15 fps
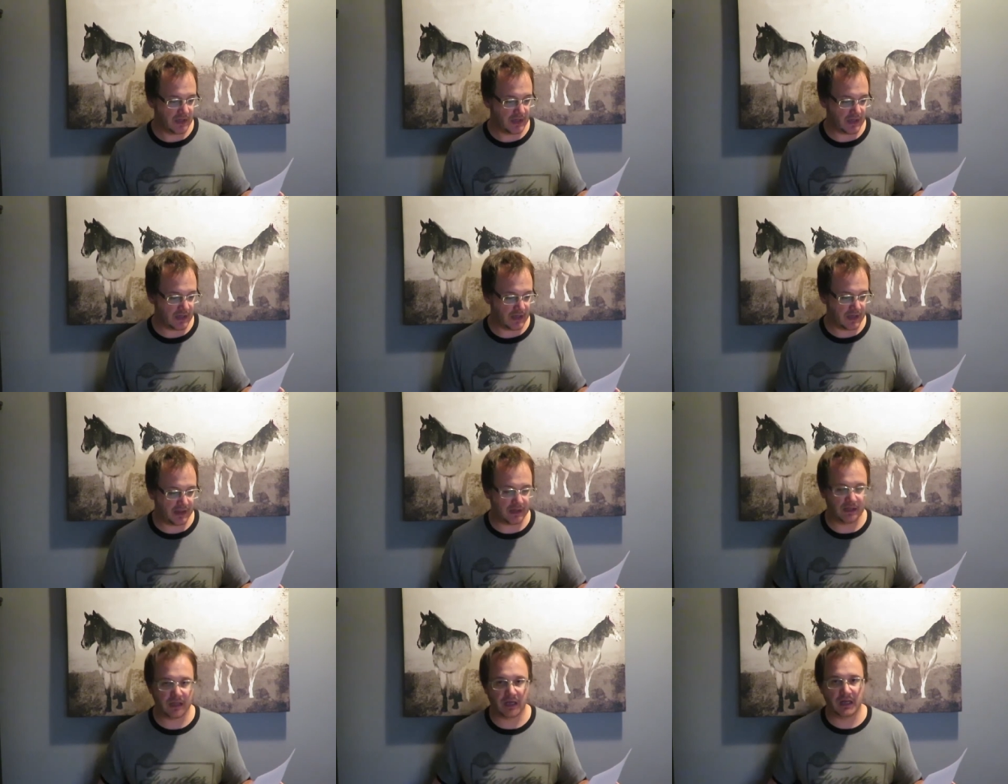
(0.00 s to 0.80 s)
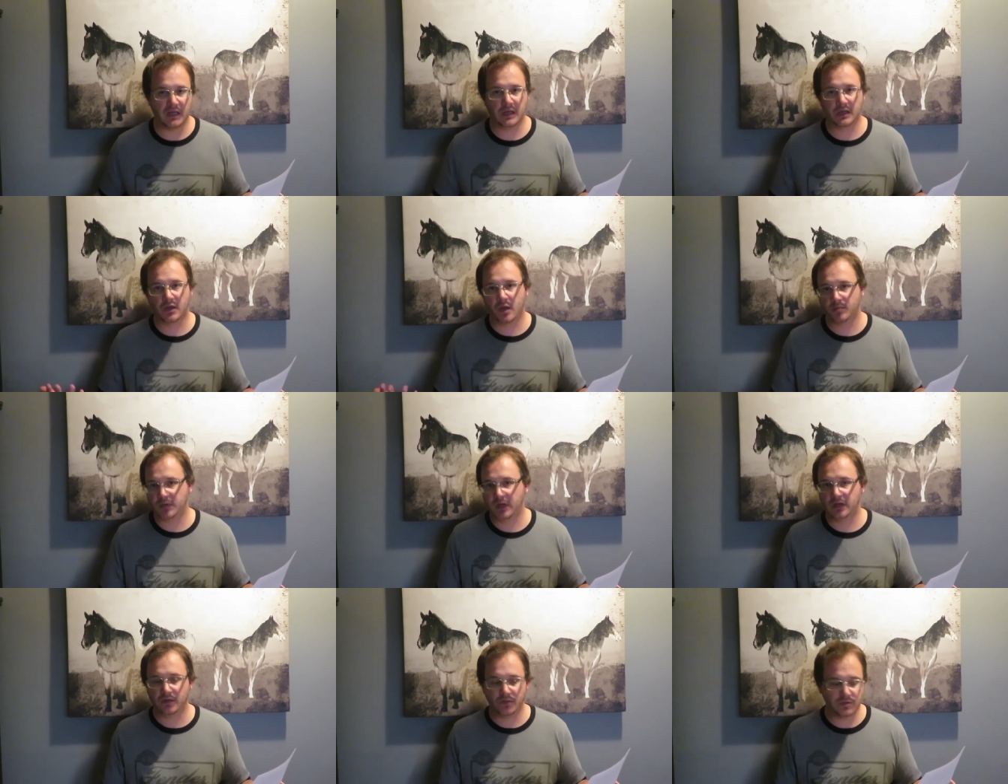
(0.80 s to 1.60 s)
Uh, I think that he's a top
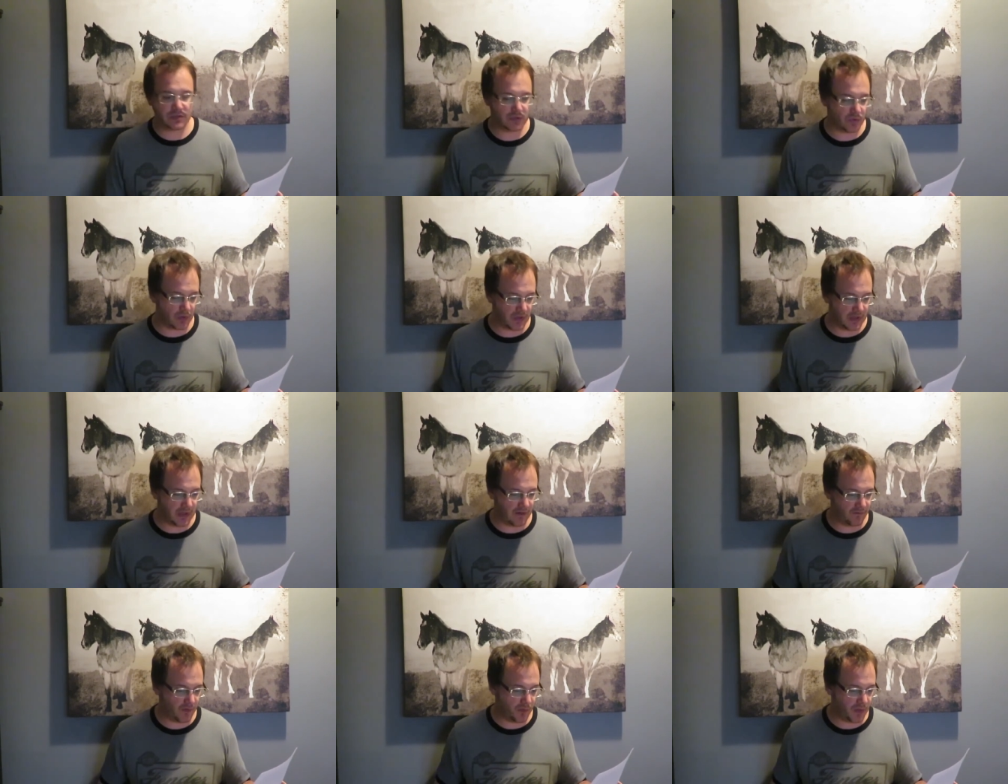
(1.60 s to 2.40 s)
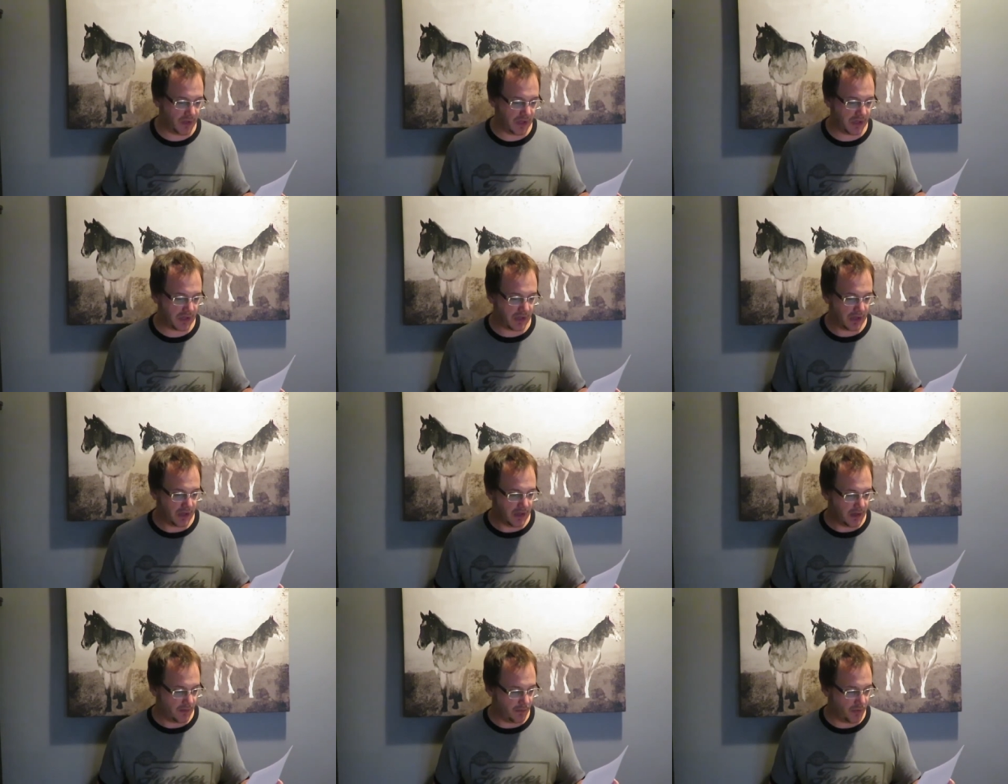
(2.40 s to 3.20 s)
10 luchador in everybody's
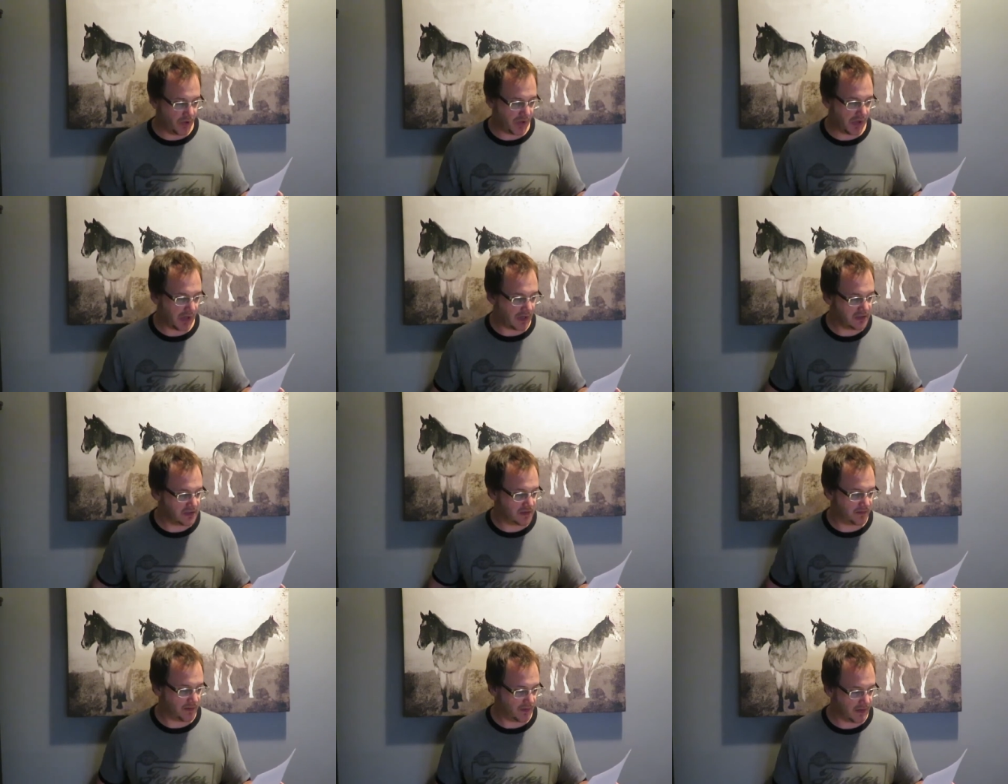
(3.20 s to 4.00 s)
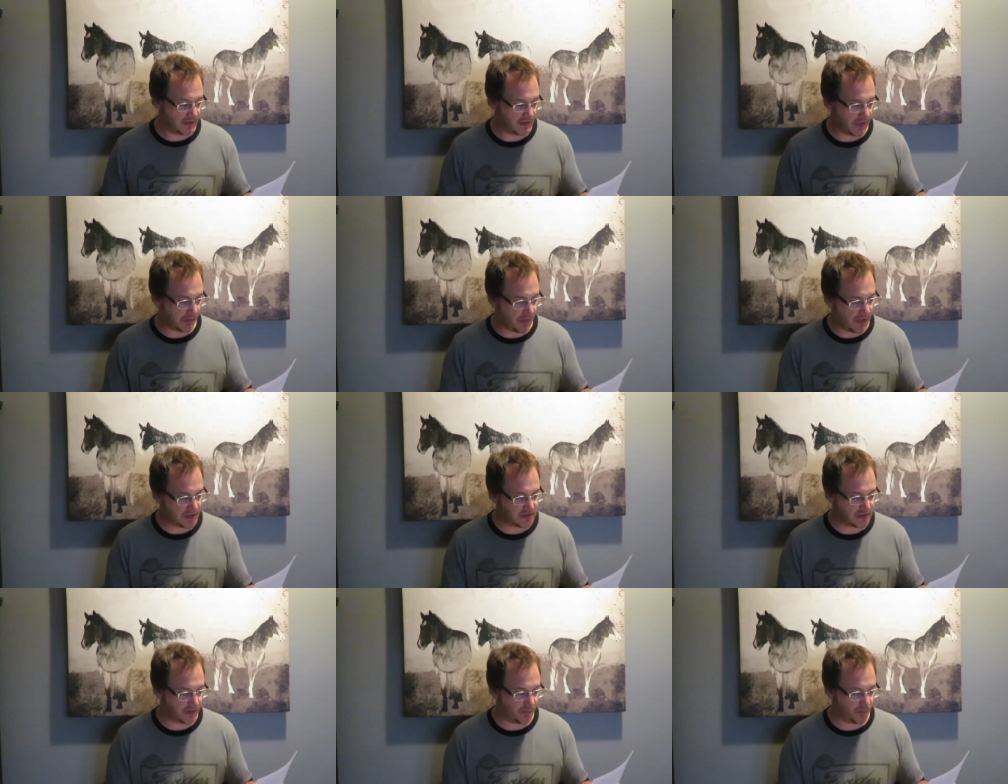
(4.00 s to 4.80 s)
books. I just feel that this
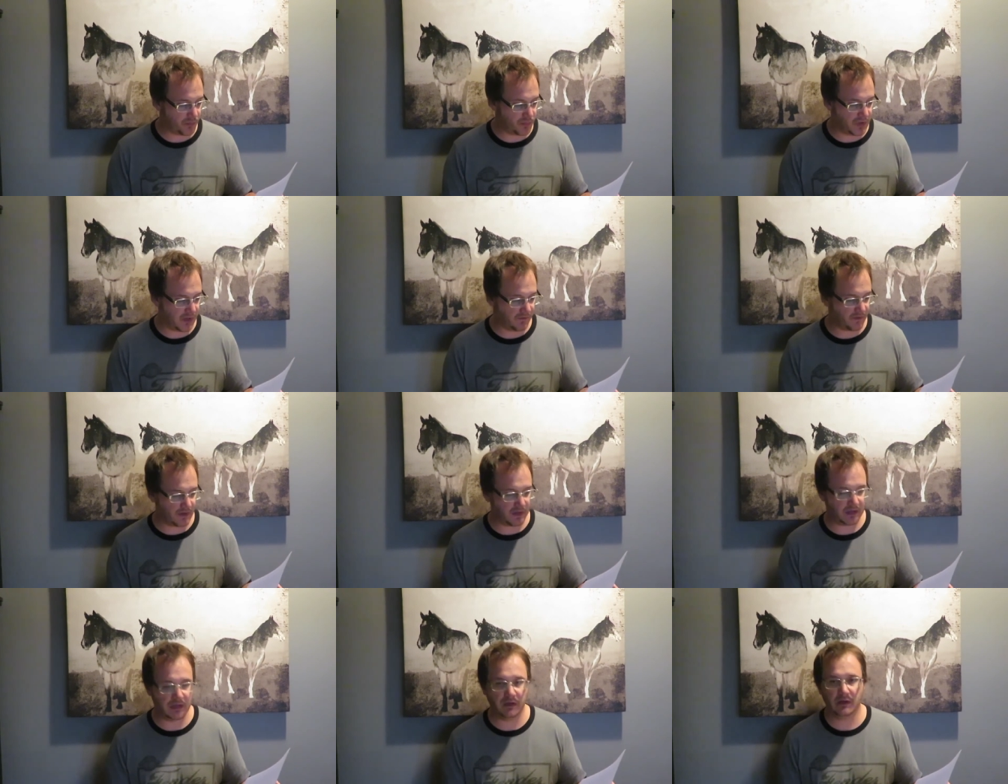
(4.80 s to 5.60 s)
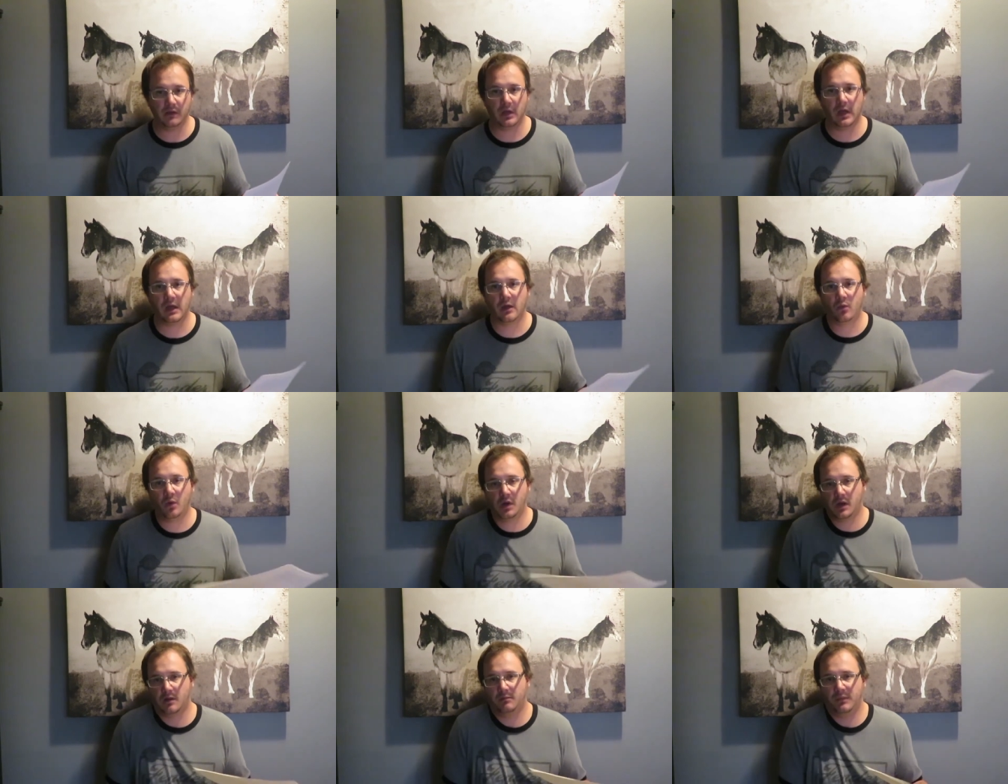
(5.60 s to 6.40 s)
matchup definitely uh,
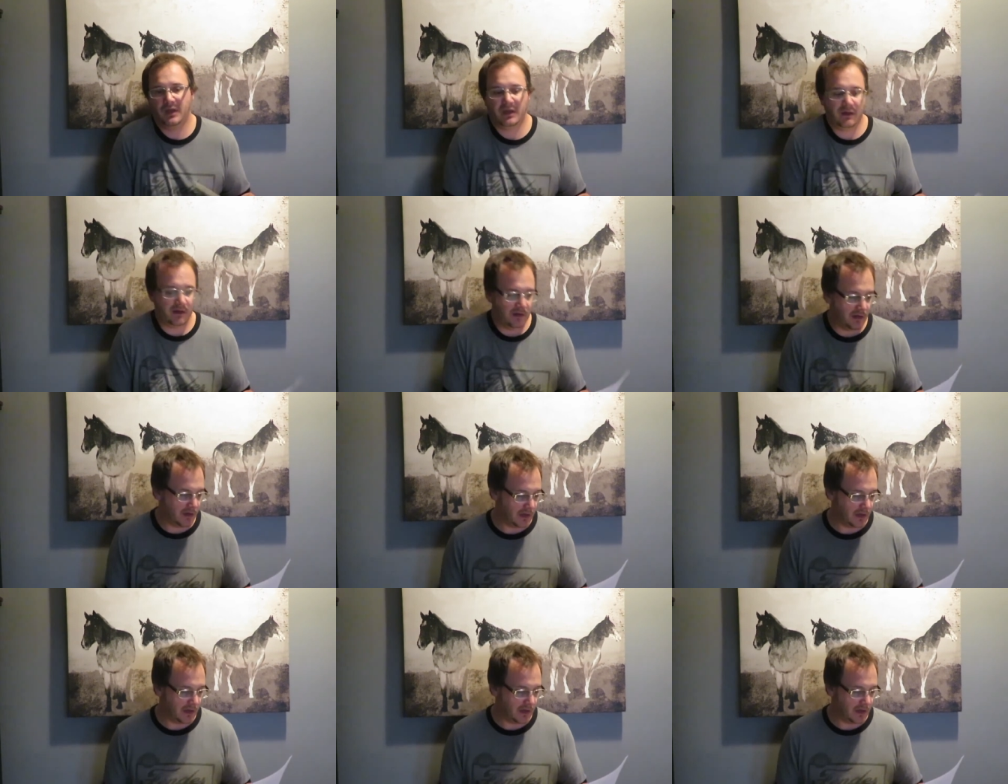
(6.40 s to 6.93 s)
was a meh.